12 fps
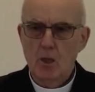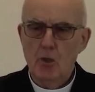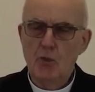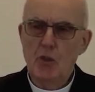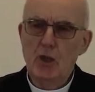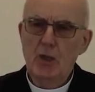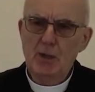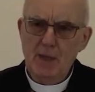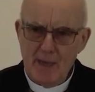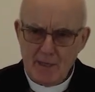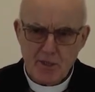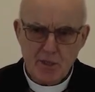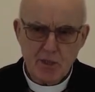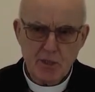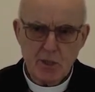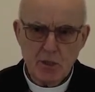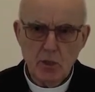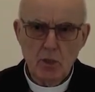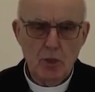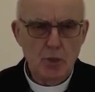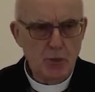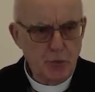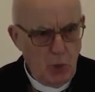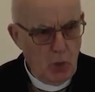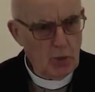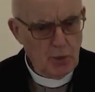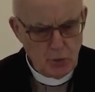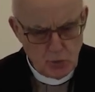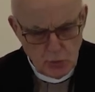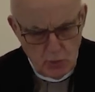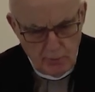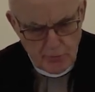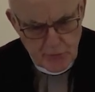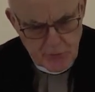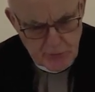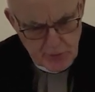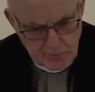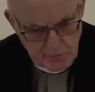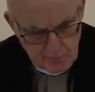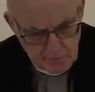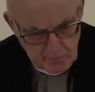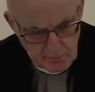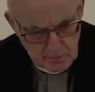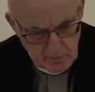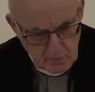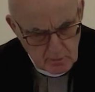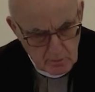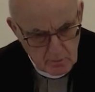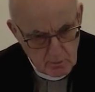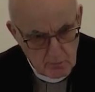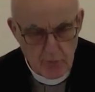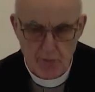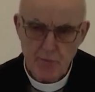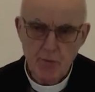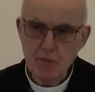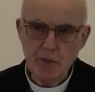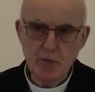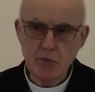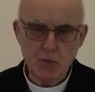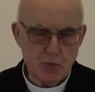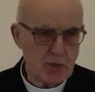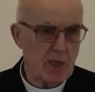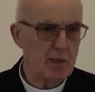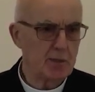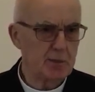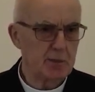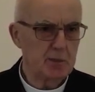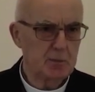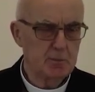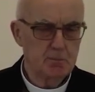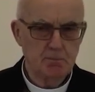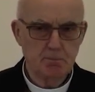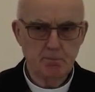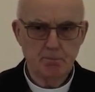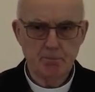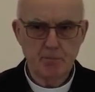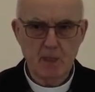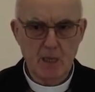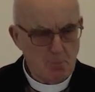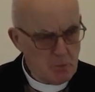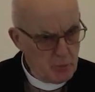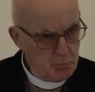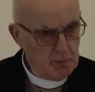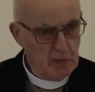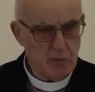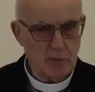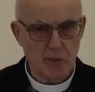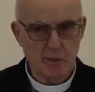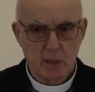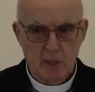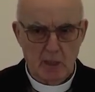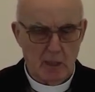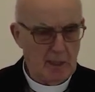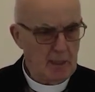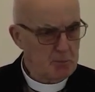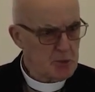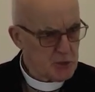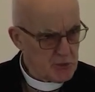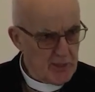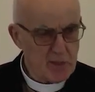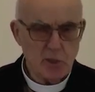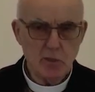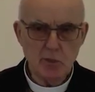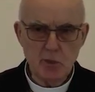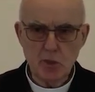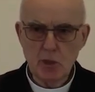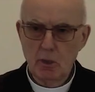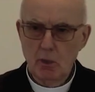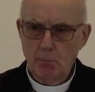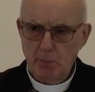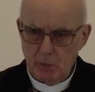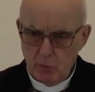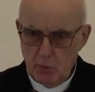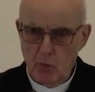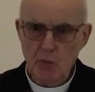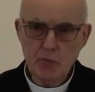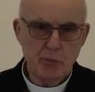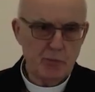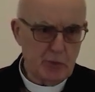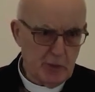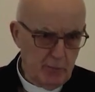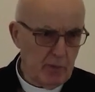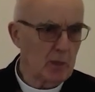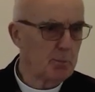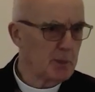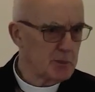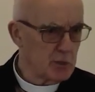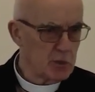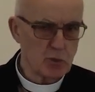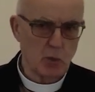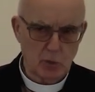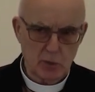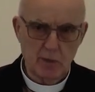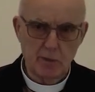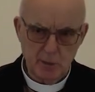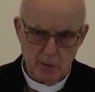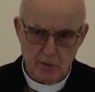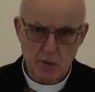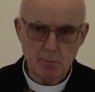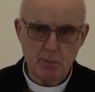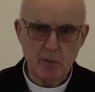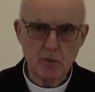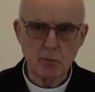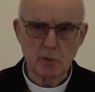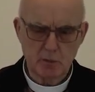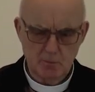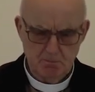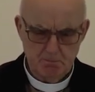the less knowledge of sin there is in society. Let me repeat that. And I'm stressing this because of the developments in Scotland in this past week.